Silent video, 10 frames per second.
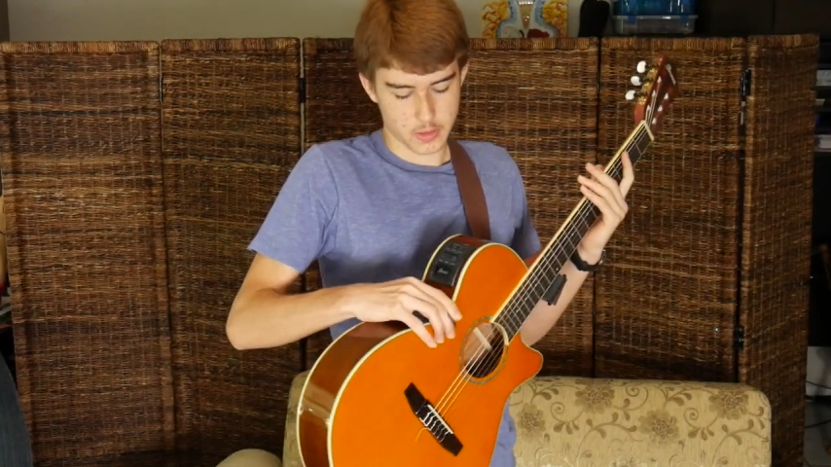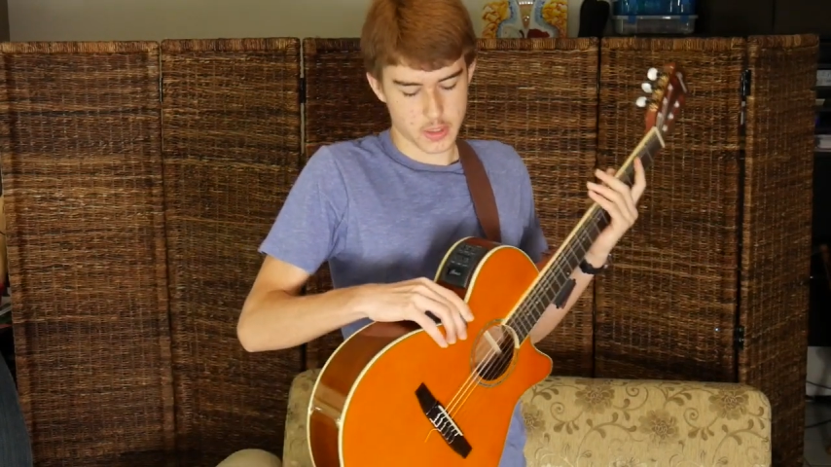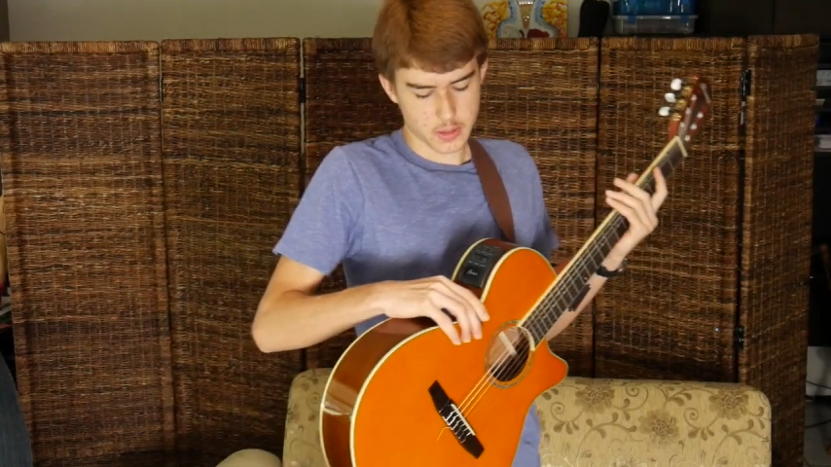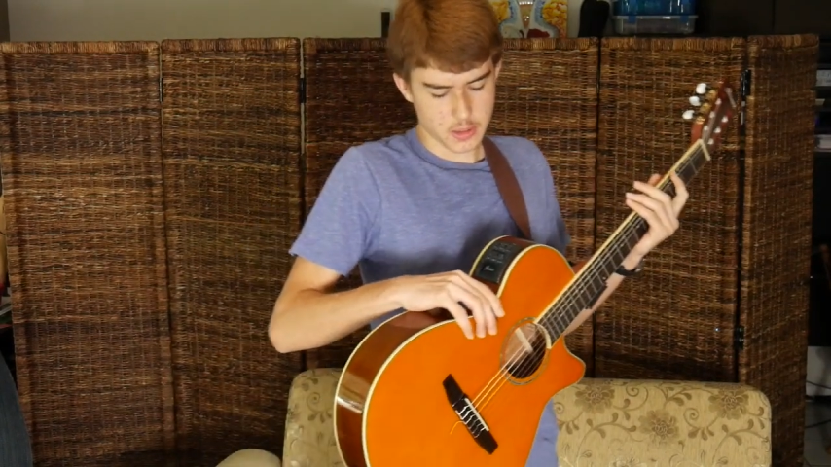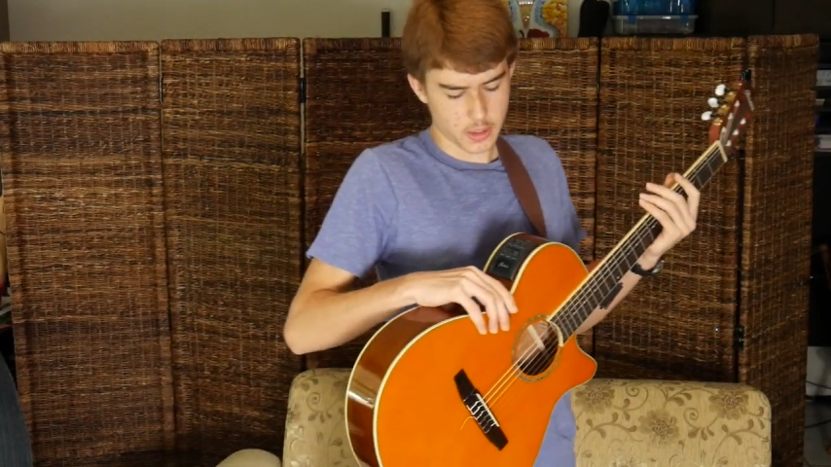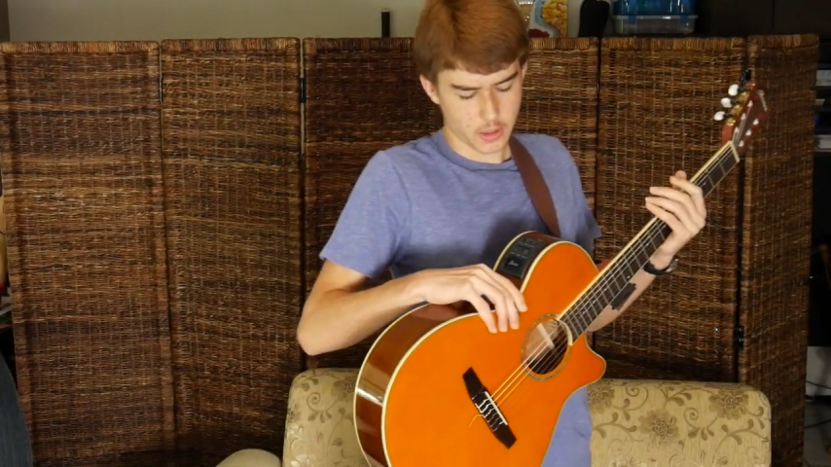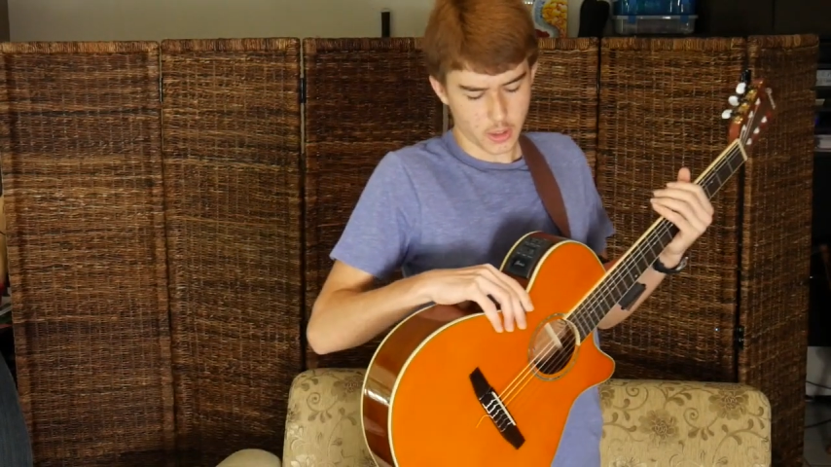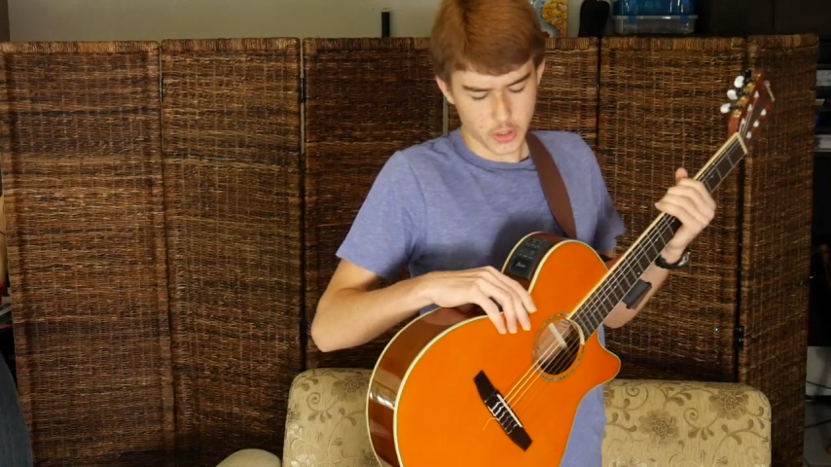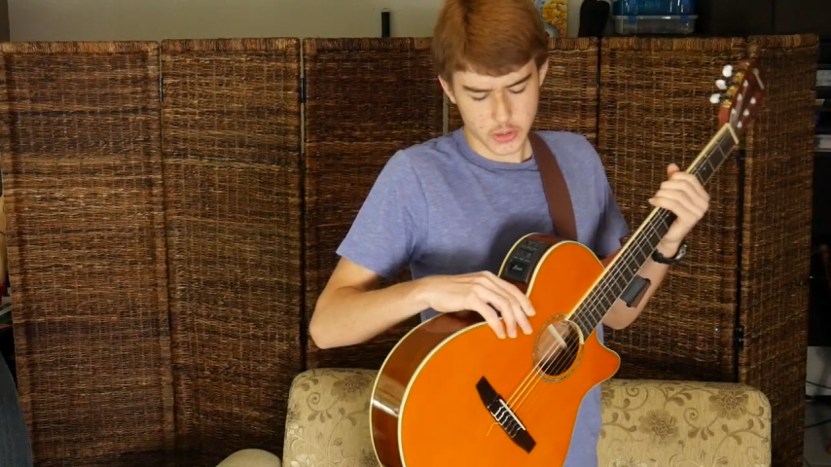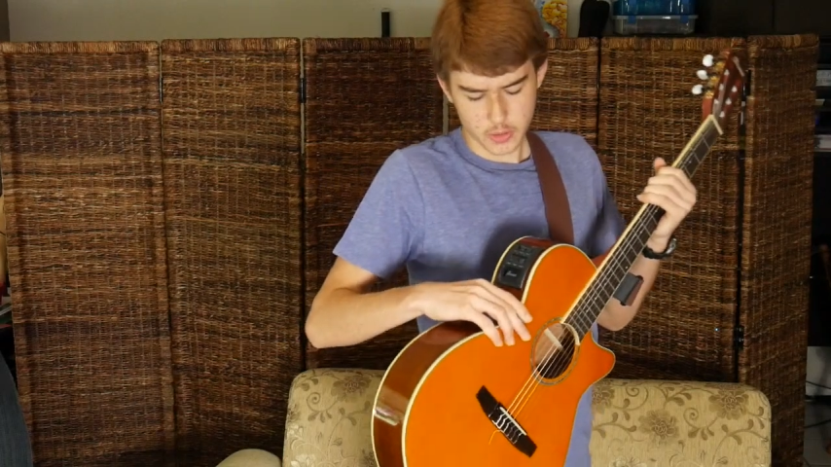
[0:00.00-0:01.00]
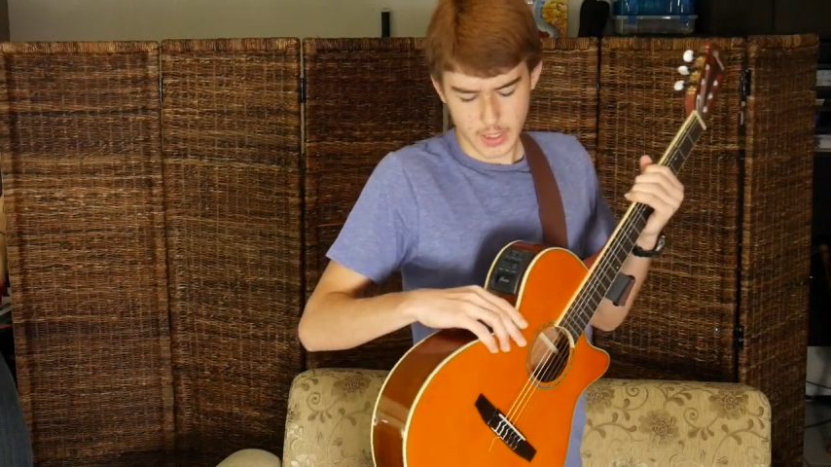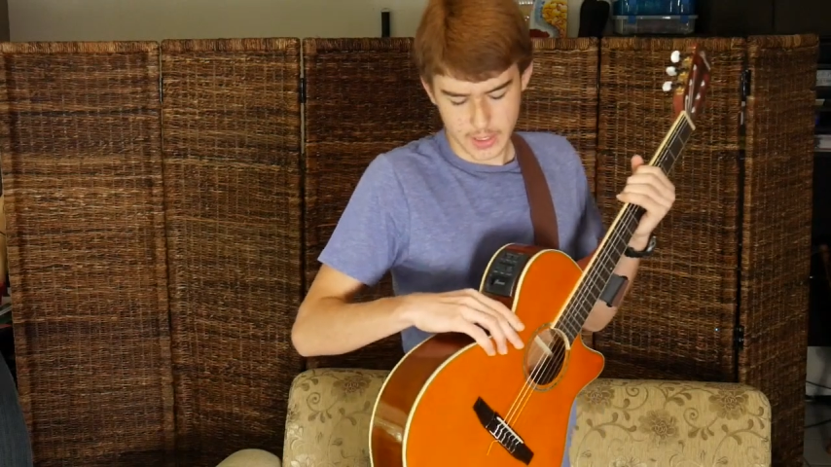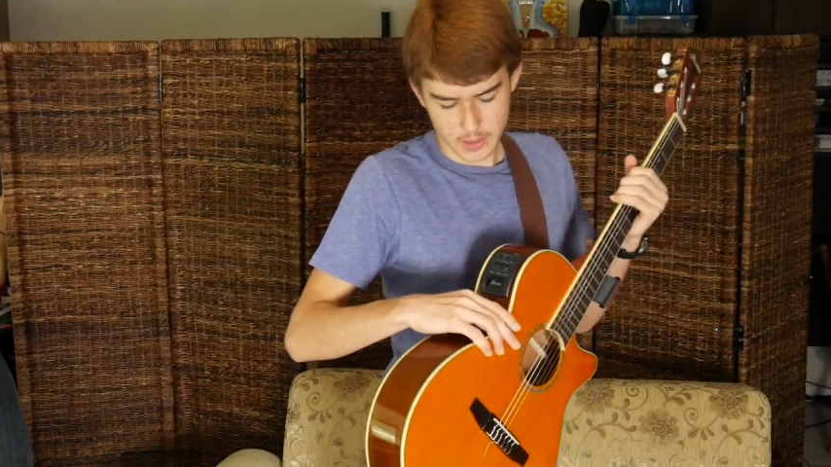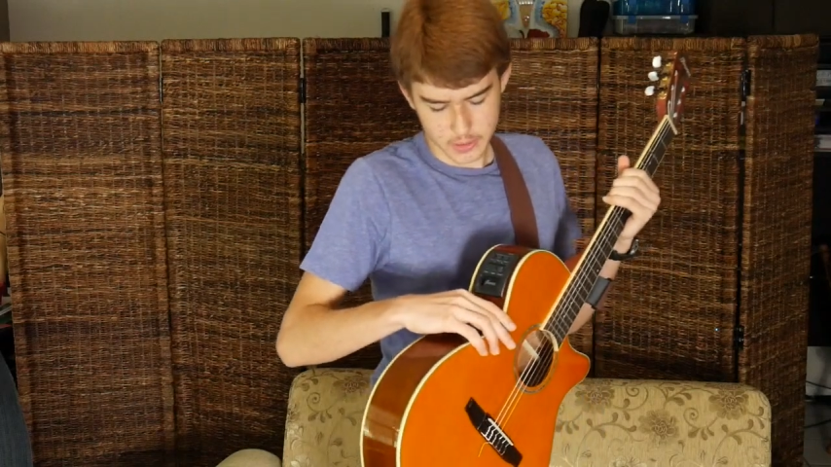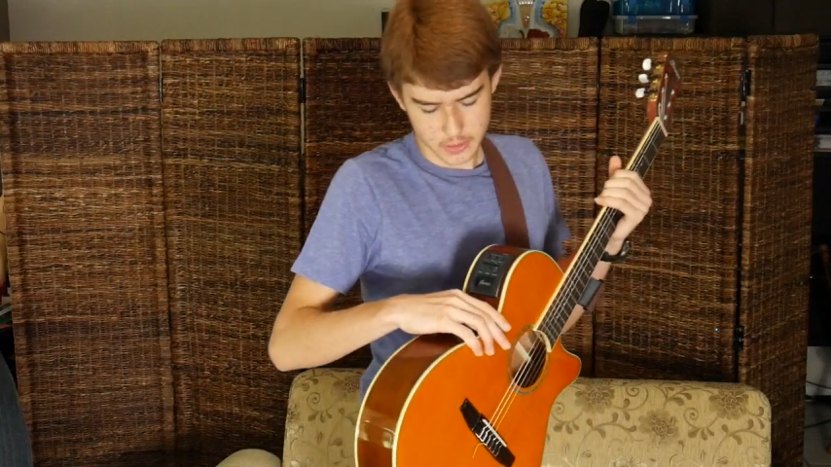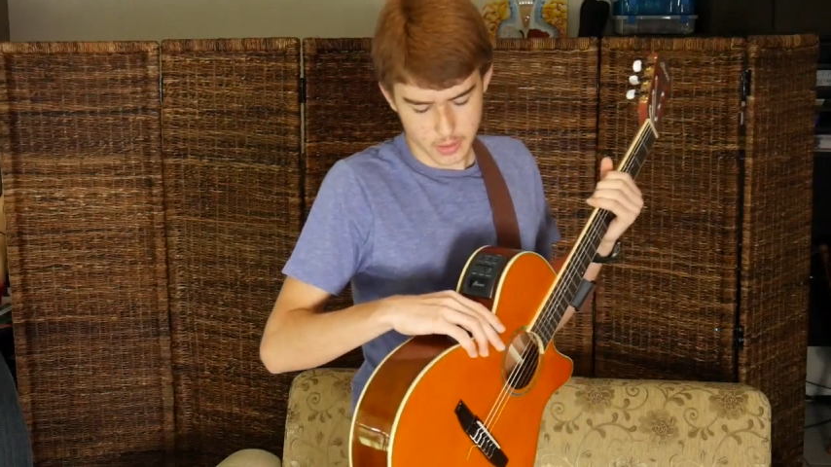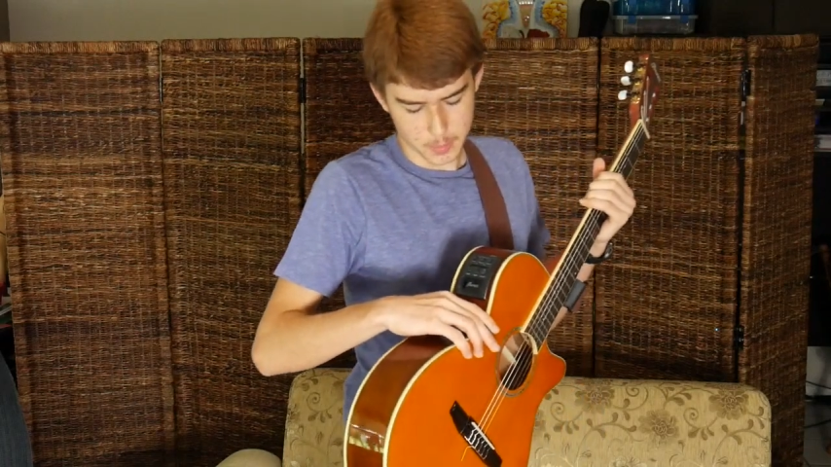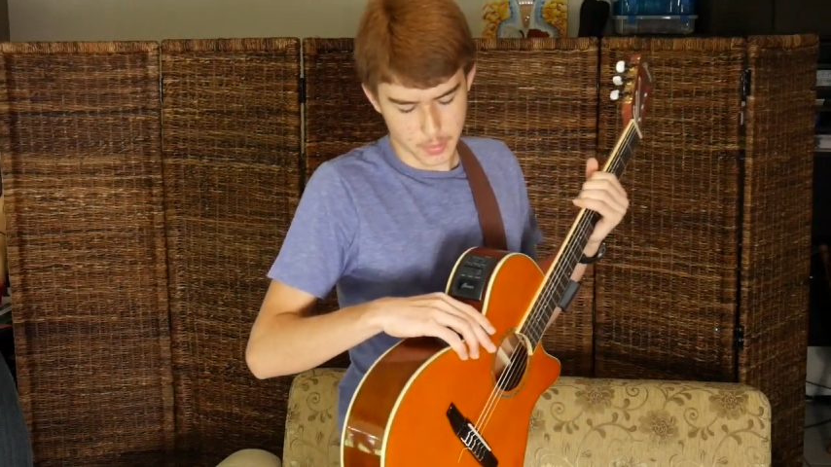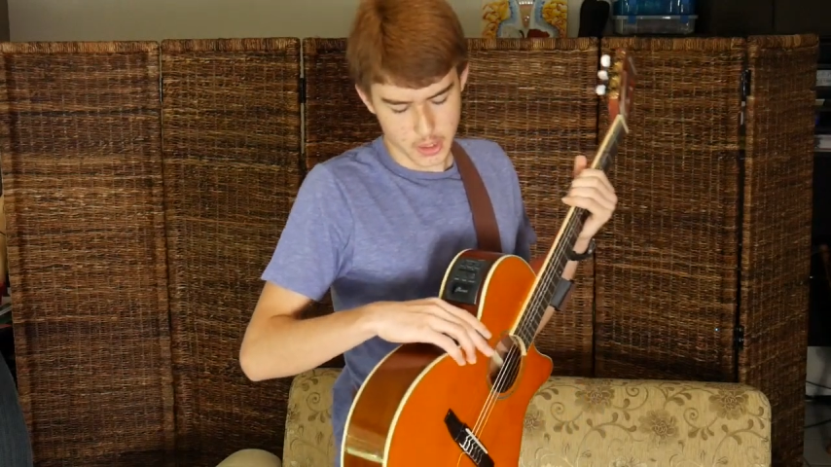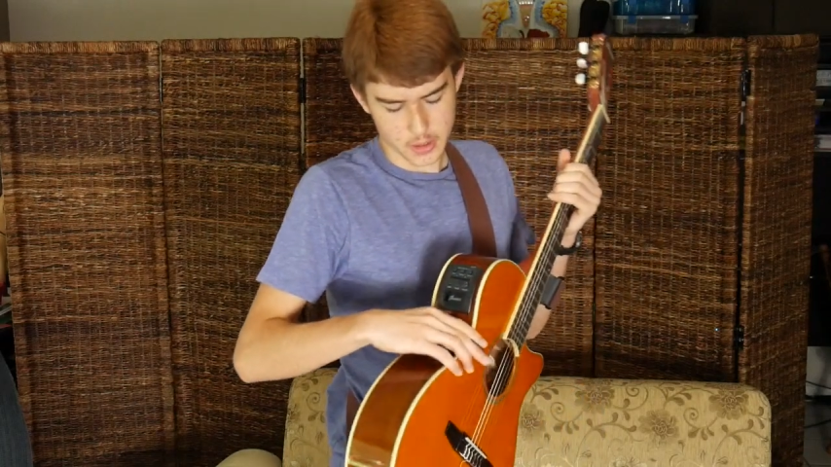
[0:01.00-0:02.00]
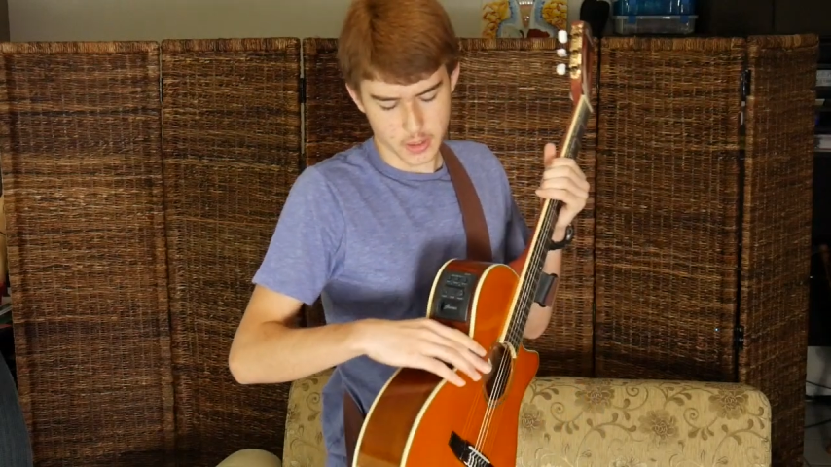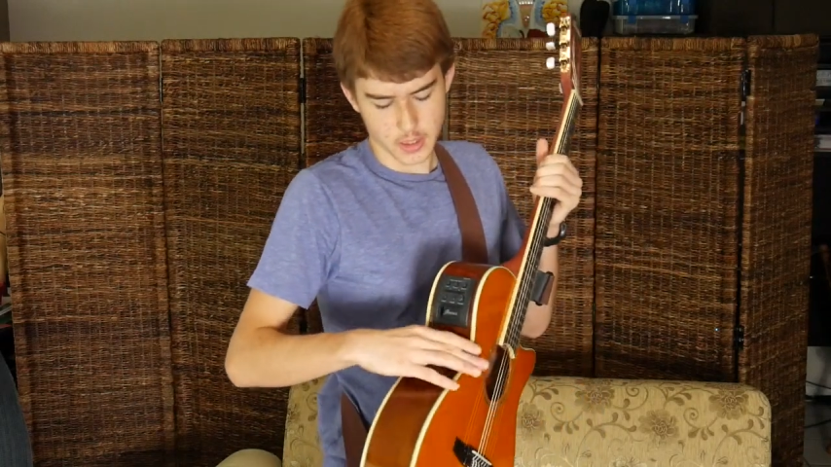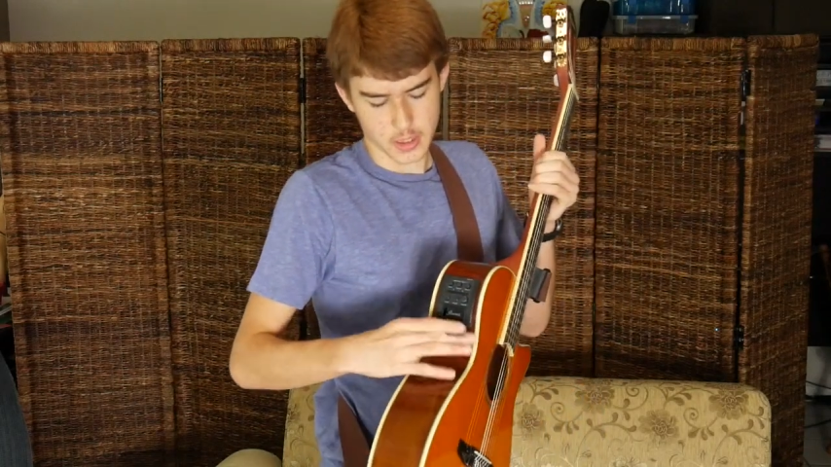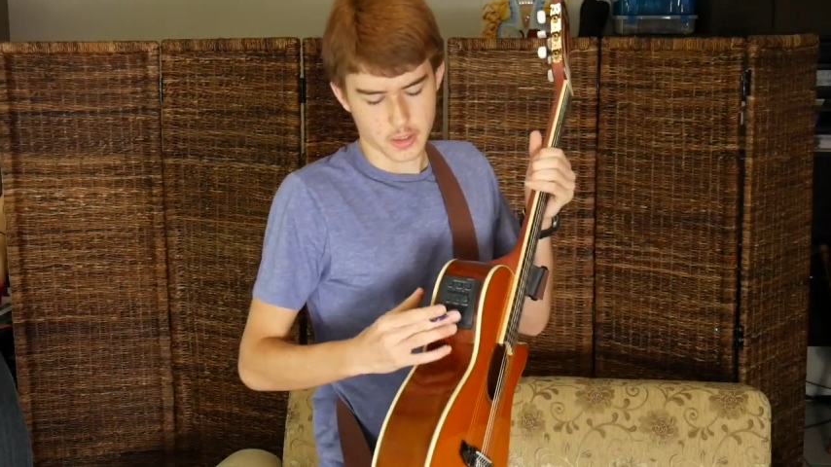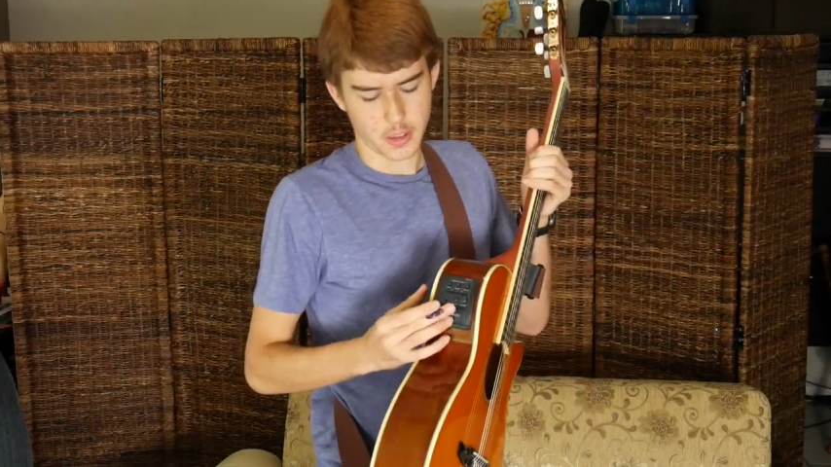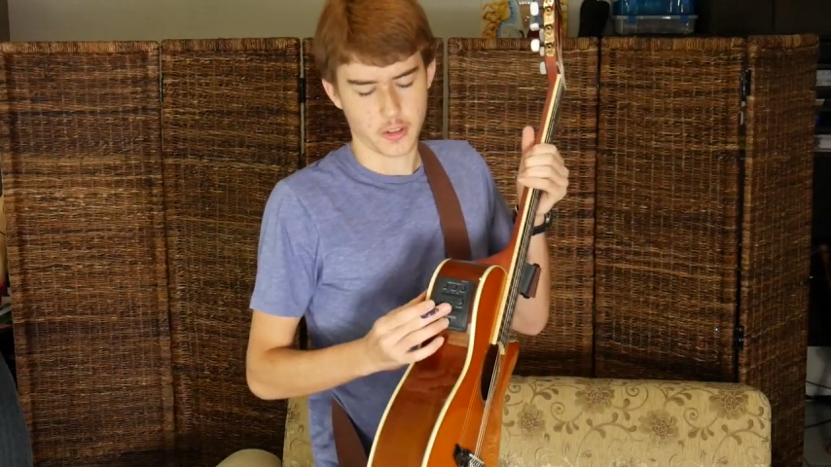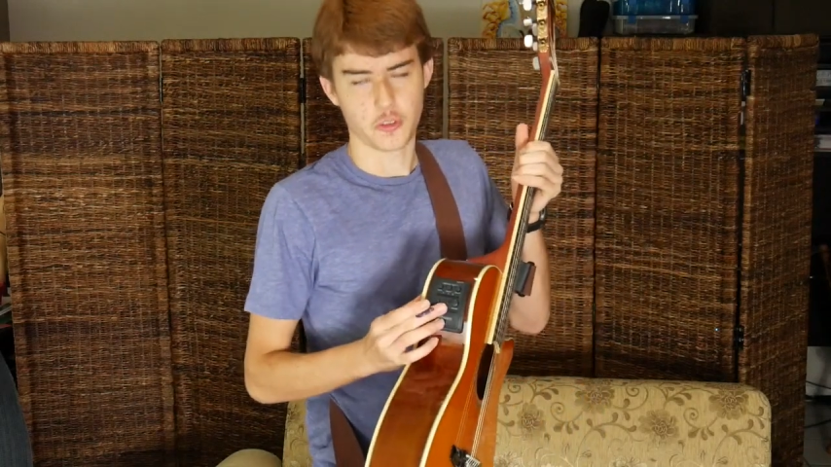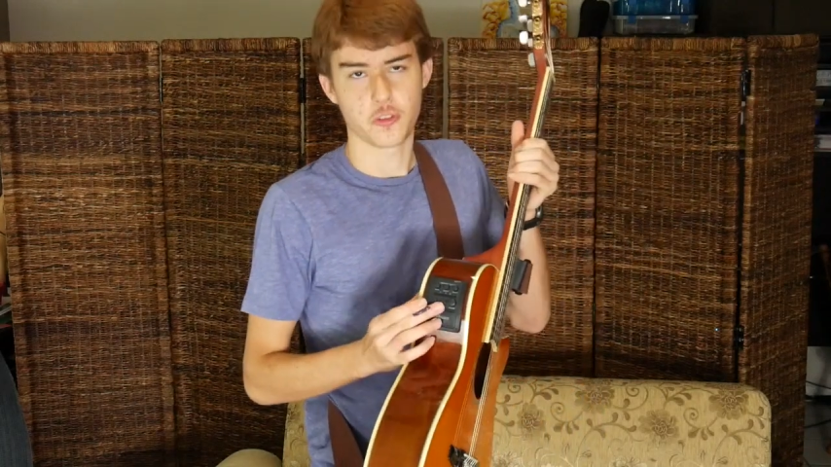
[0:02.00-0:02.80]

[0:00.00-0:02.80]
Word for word: This guitar also has a button on it called